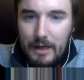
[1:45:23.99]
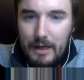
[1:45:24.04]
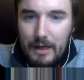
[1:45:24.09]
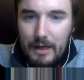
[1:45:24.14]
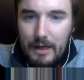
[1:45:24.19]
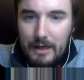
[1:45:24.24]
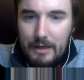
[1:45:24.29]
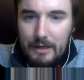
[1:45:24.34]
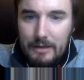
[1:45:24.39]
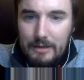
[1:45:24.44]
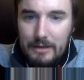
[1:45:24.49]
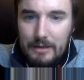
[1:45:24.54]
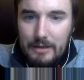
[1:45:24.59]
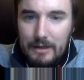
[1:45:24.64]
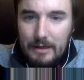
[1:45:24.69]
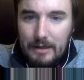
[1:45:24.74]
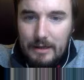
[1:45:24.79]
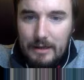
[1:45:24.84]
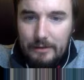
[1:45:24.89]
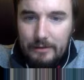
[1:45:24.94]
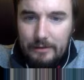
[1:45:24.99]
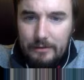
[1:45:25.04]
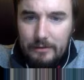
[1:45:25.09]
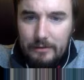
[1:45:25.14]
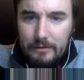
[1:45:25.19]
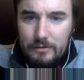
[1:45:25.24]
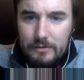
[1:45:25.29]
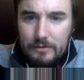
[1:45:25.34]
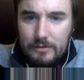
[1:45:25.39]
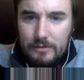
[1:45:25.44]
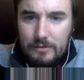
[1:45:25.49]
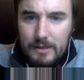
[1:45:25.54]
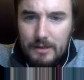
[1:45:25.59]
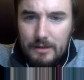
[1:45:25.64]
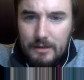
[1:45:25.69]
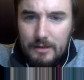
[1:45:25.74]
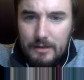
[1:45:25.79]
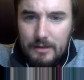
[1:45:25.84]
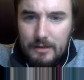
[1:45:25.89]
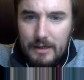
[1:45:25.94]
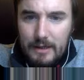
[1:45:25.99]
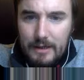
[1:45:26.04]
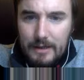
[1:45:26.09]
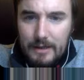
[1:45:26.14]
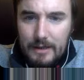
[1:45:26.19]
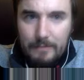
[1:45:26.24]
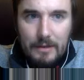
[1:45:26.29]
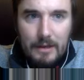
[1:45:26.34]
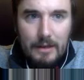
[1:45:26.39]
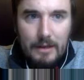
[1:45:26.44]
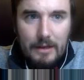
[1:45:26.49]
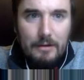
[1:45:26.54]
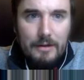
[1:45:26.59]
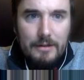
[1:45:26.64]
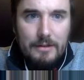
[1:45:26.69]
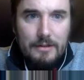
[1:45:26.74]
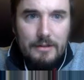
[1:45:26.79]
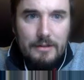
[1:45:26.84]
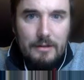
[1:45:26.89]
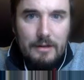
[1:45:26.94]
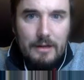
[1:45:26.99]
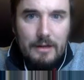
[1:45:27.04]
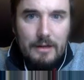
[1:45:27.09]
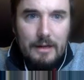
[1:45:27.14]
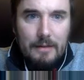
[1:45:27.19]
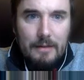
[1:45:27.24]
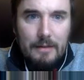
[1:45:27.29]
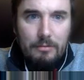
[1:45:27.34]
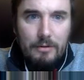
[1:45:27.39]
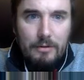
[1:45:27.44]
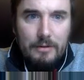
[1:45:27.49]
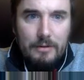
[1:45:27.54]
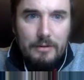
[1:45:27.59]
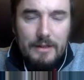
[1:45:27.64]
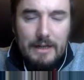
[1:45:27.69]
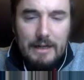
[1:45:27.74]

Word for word: And this is interesting. You know, I pointed